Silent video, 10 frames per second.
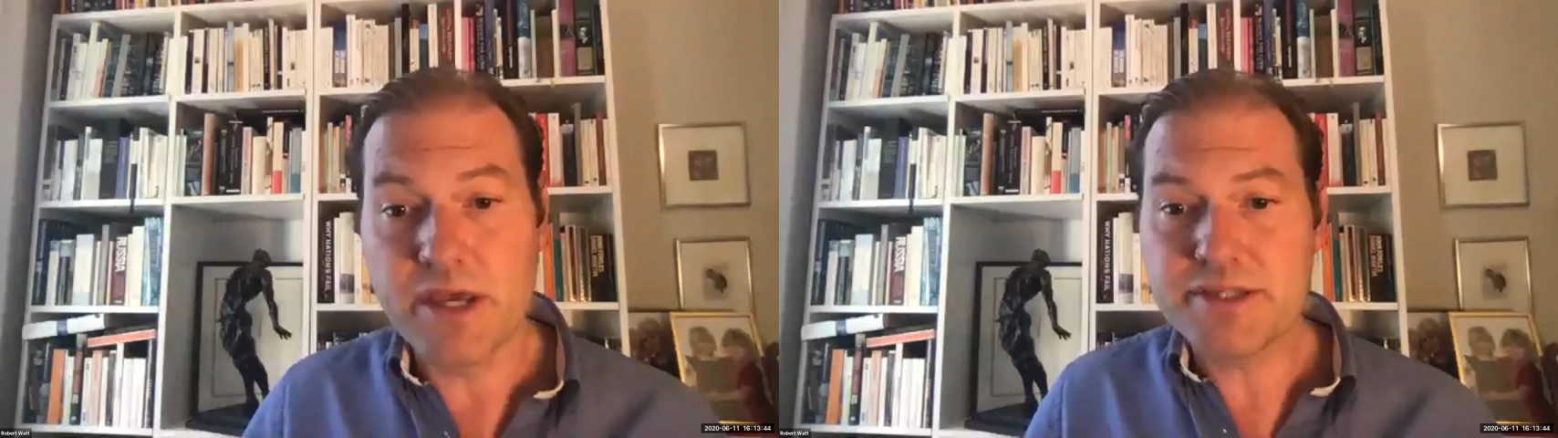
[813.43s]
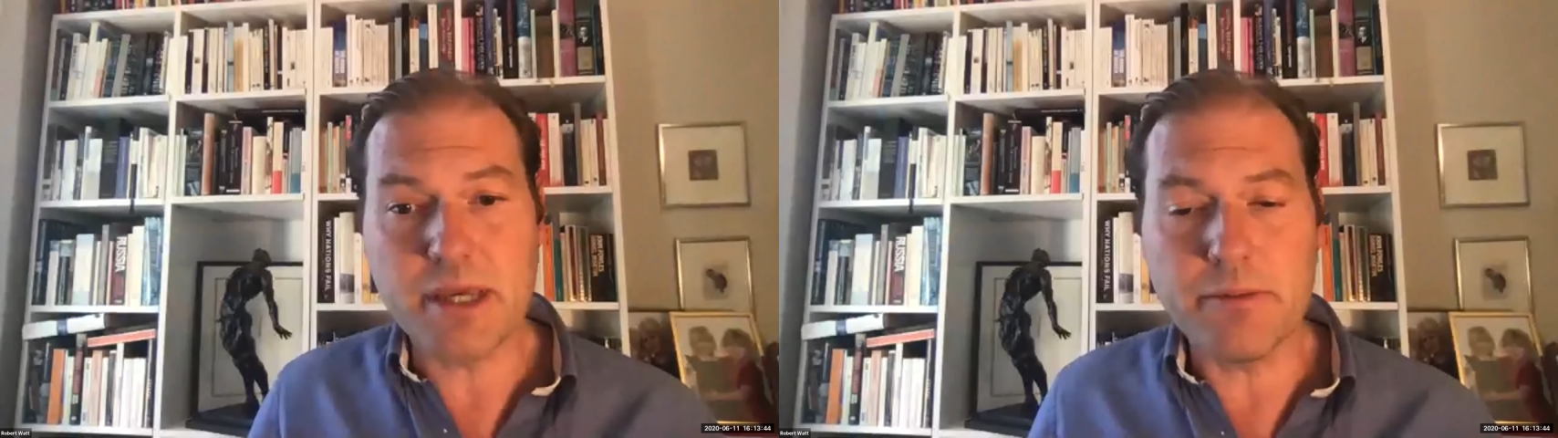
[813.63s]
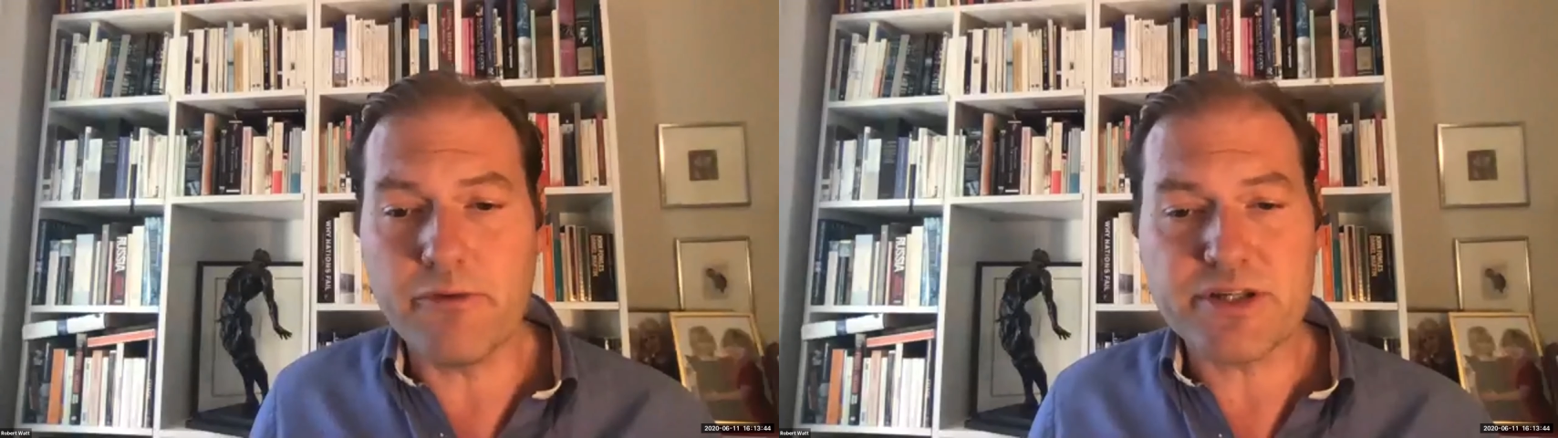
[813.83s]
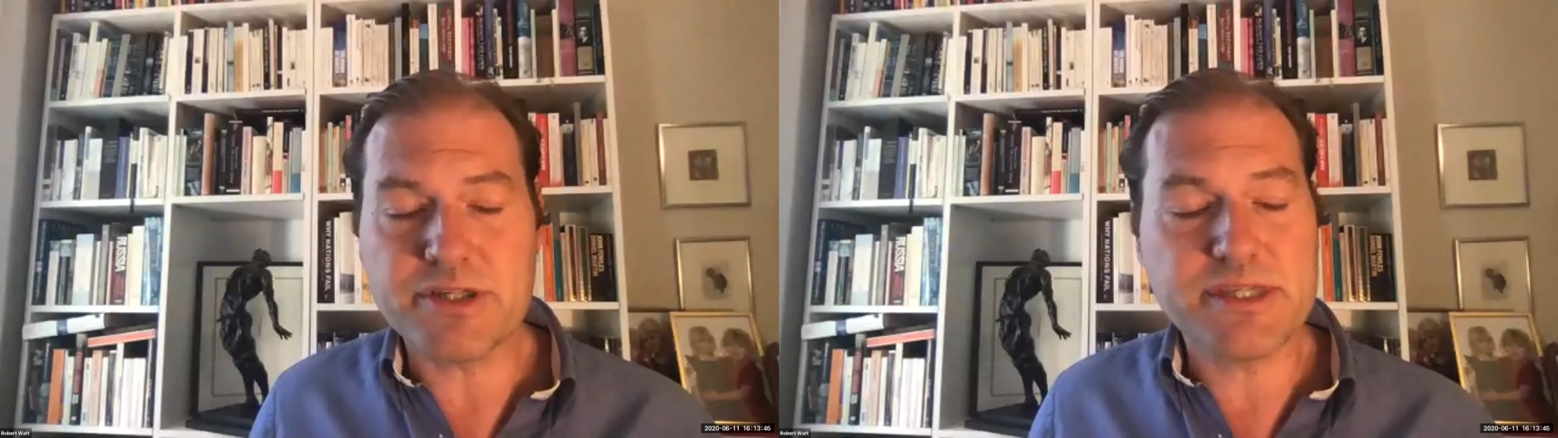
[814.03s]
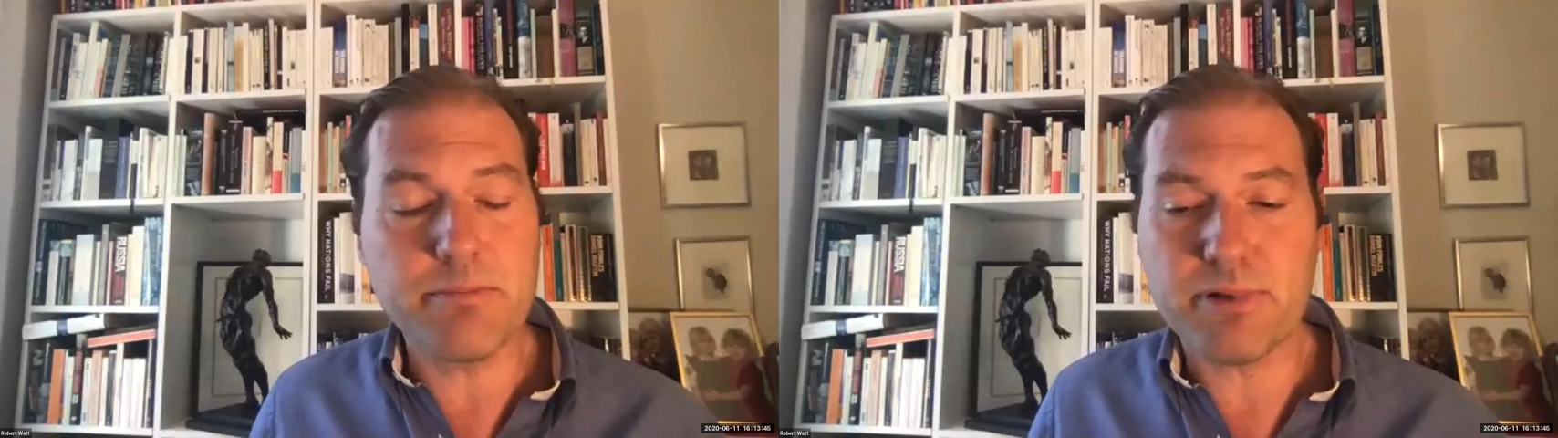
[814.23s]
some of which are
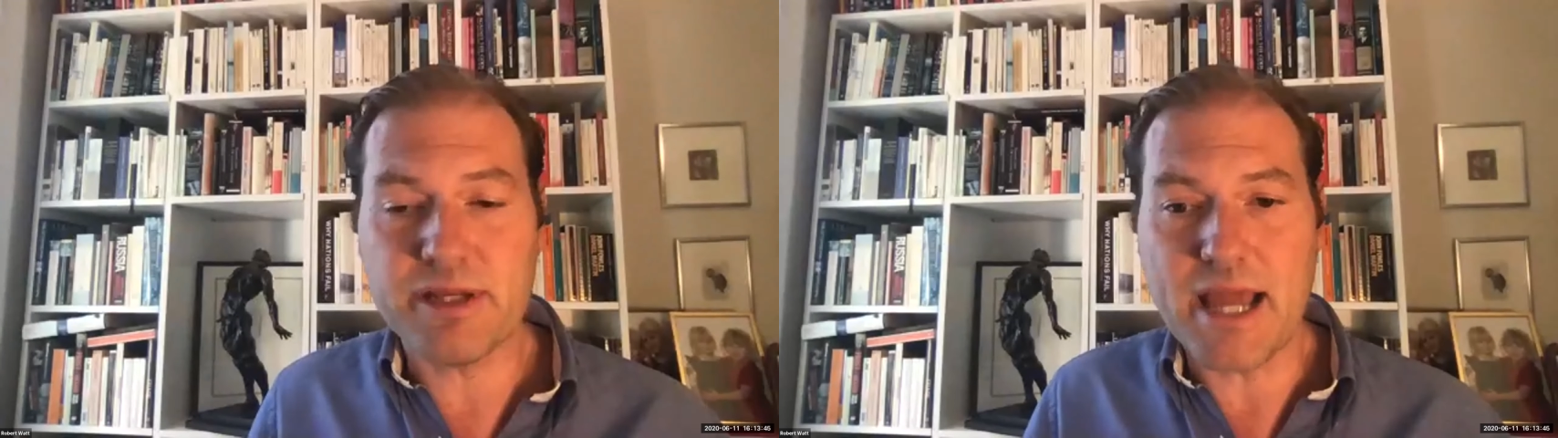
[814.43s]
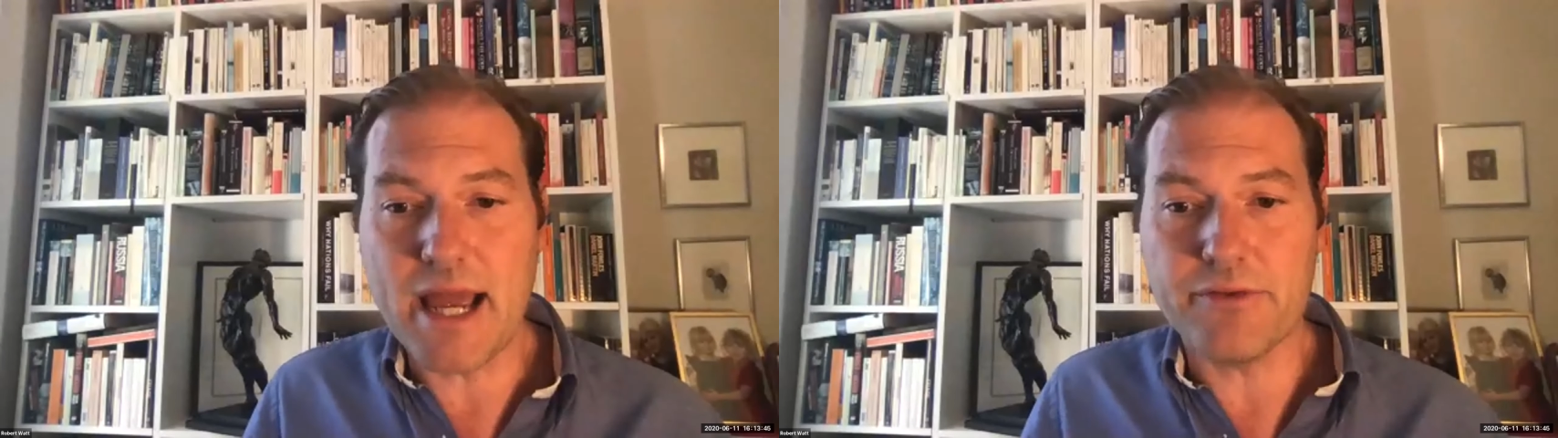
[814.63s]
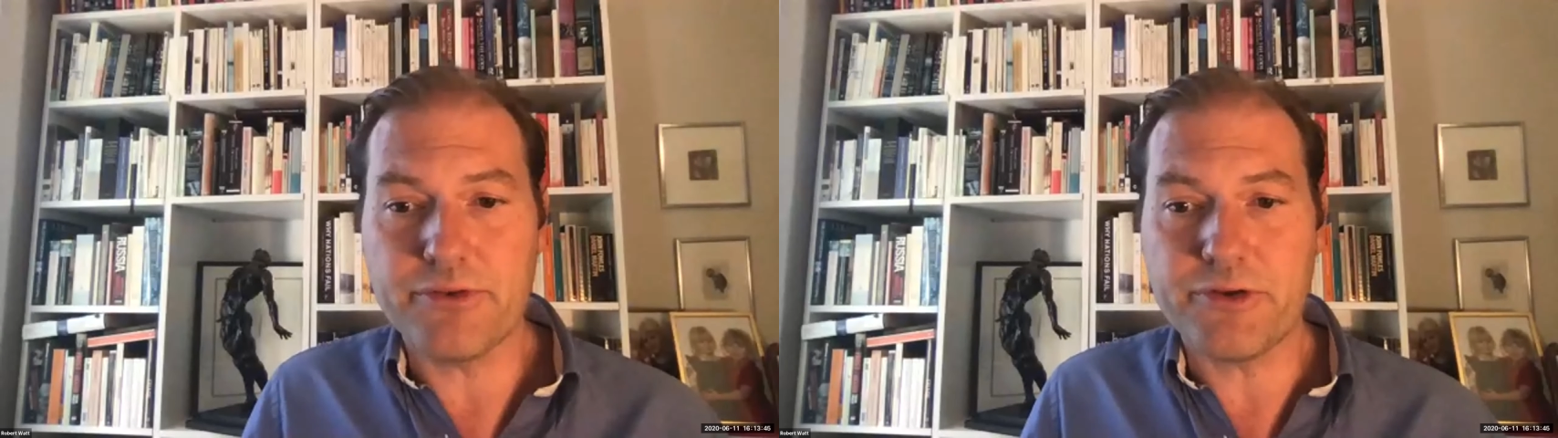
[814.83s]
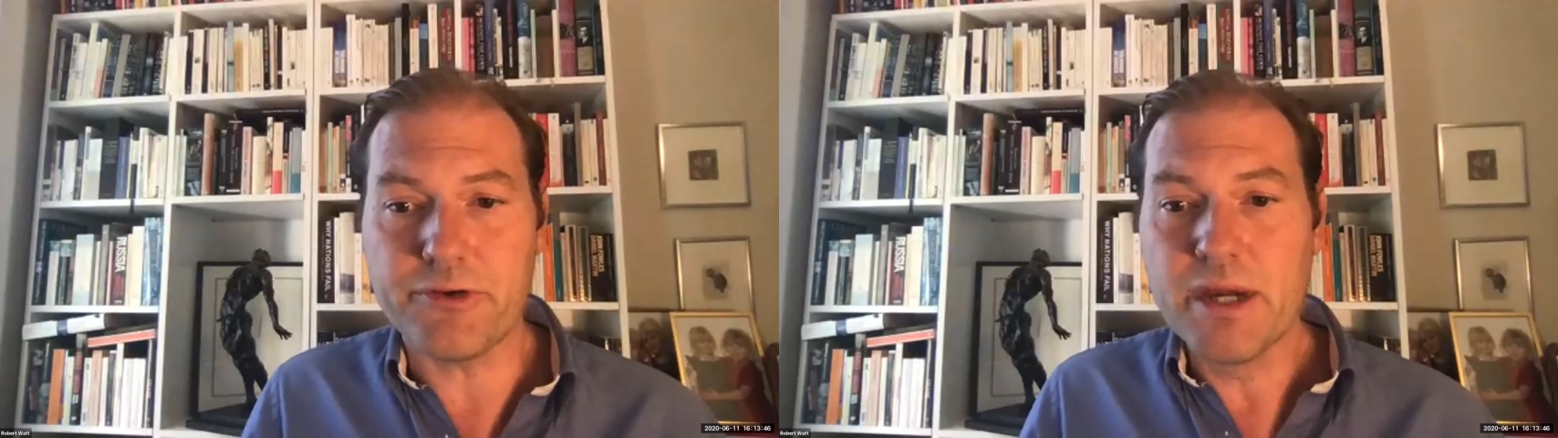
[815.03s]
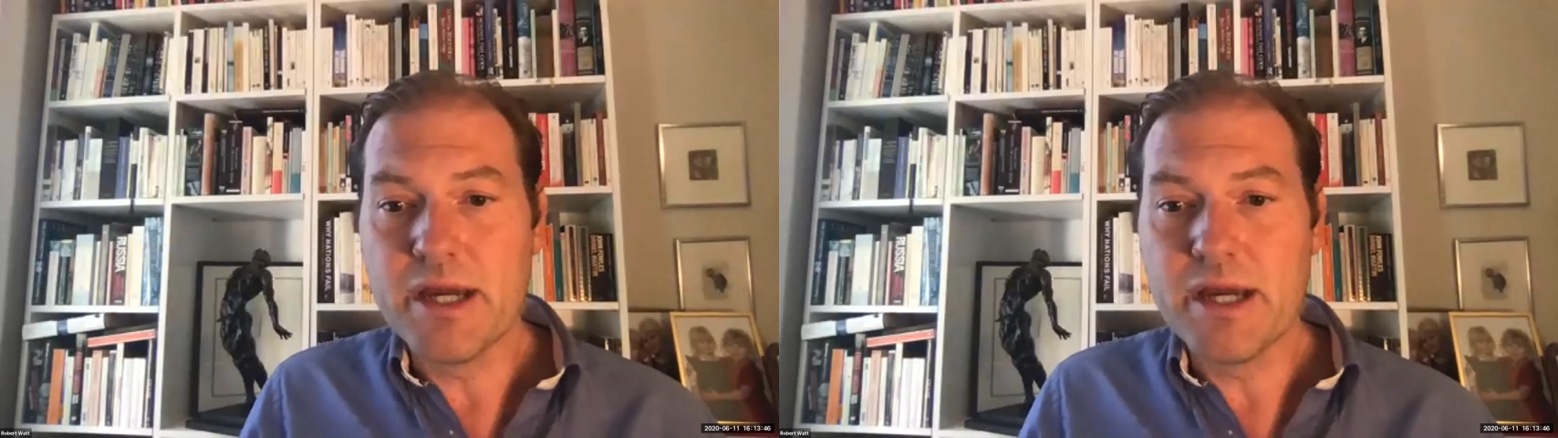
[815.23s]
simply down to